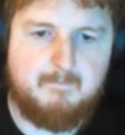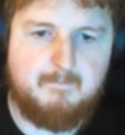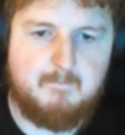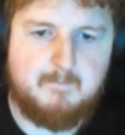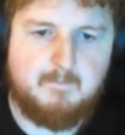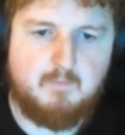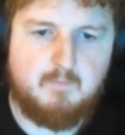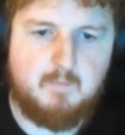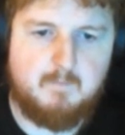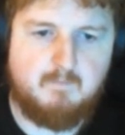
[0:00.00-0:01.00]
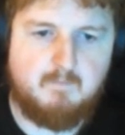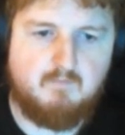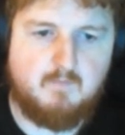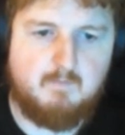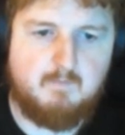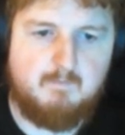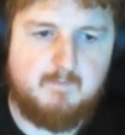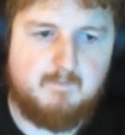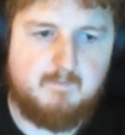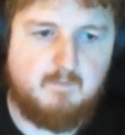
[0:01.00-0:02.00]

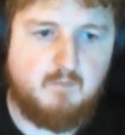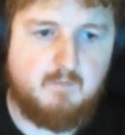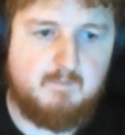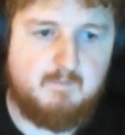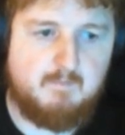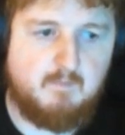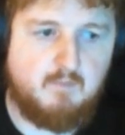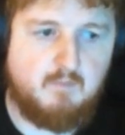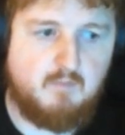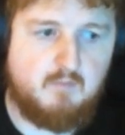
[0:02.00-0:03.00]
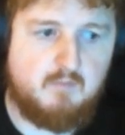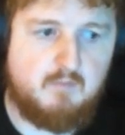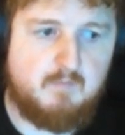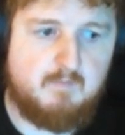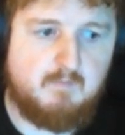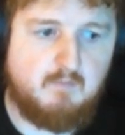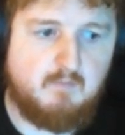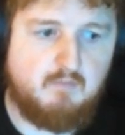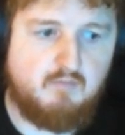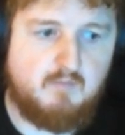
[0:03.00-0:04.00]

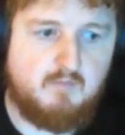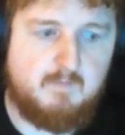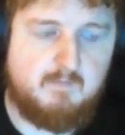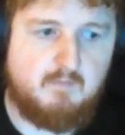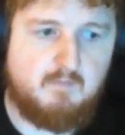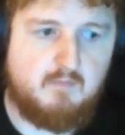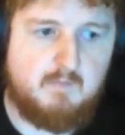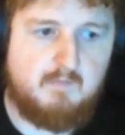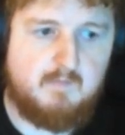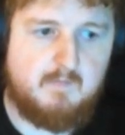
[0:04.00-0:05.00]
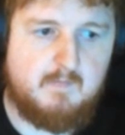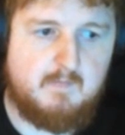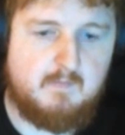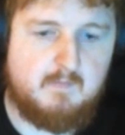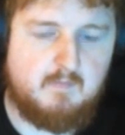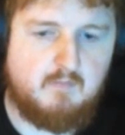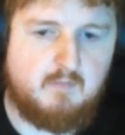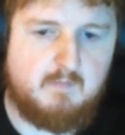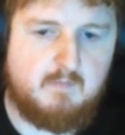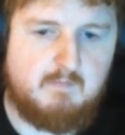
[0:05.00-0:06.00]

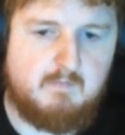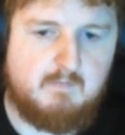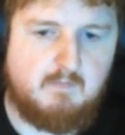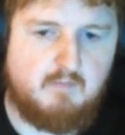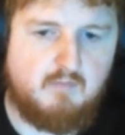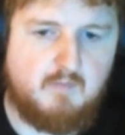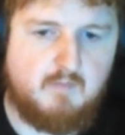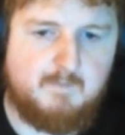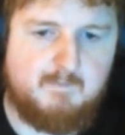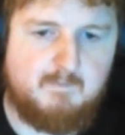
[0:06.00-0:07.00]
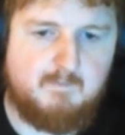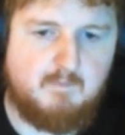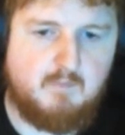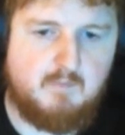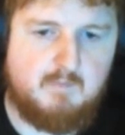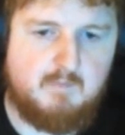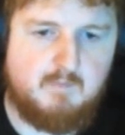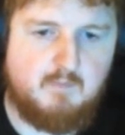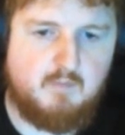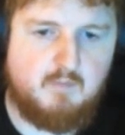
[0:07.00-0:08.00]
(silent)